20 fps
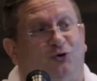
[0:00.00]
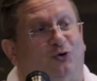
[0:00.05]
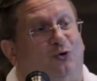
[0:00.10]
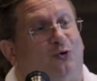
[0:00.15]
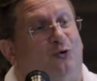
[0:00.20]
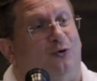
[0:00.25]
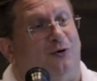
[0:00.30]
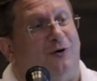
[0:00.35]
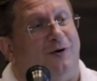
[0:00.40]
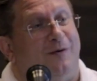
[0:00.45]

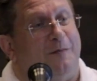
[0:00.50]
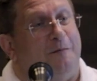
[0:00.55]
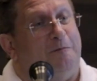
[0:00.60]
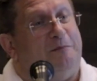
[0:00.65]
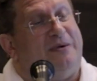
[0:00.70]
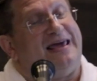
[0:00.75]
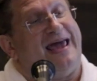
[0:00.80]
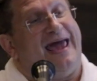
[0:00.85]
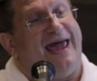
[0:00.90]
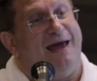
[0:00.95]
To
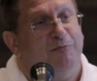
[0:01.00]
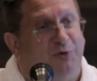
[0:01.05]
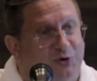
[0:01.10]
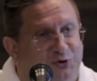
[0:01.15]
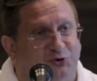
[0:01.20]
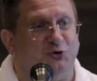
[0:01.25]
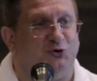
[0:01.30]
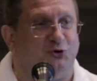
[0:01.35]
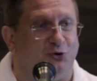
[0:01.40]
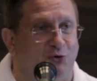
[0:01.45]
be able
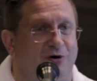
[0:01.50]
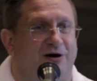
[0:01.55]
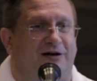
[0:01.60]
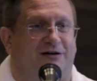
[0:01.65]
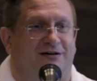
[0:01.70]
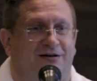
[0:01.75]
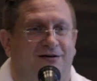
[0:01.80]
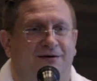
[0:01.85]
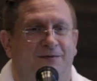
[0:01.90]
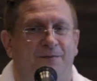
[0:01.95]
to do
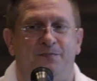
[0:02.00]
it,